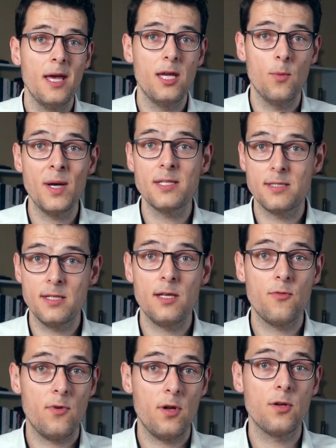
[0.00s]
you might still
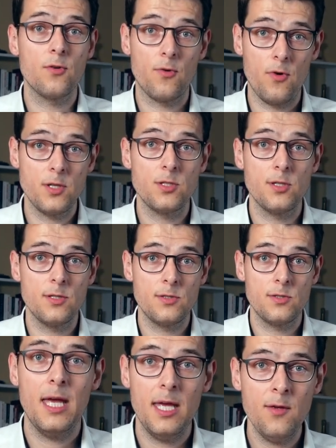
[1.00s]
have a lot of
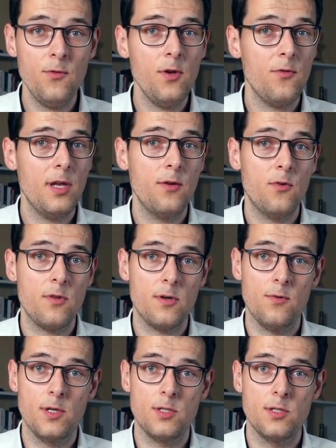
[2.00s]
questions. If you have any further
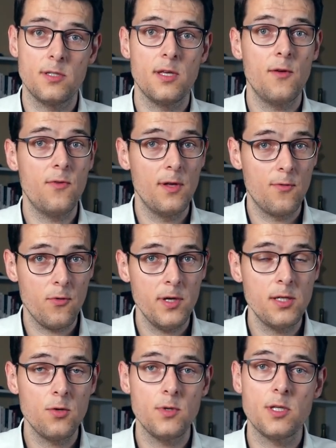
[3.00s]
questions, feel free
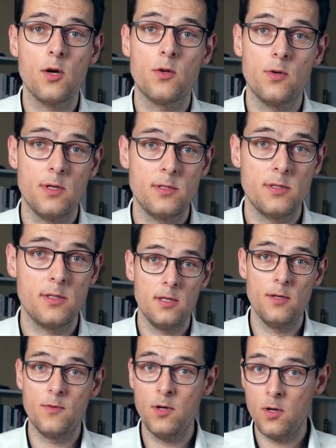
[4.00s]
to reach out to us.
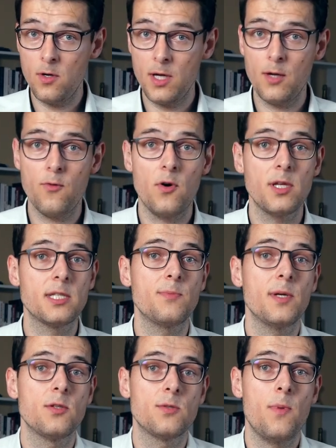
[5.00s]
If you're looking for an
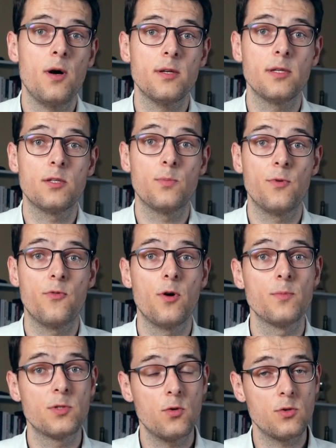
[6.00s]
experienced partner to
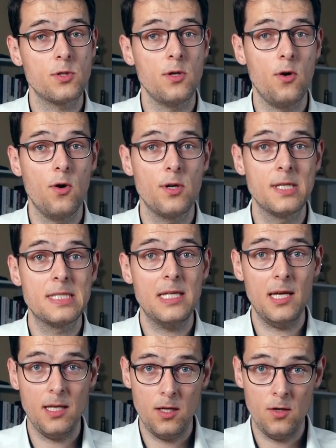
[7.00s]
perform social audits
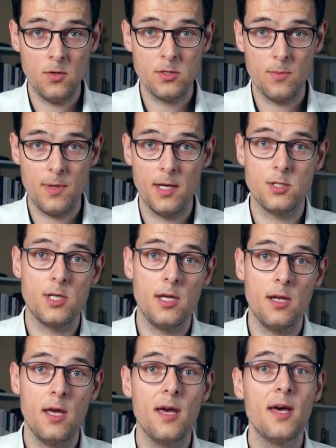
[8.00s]
in your supply chain,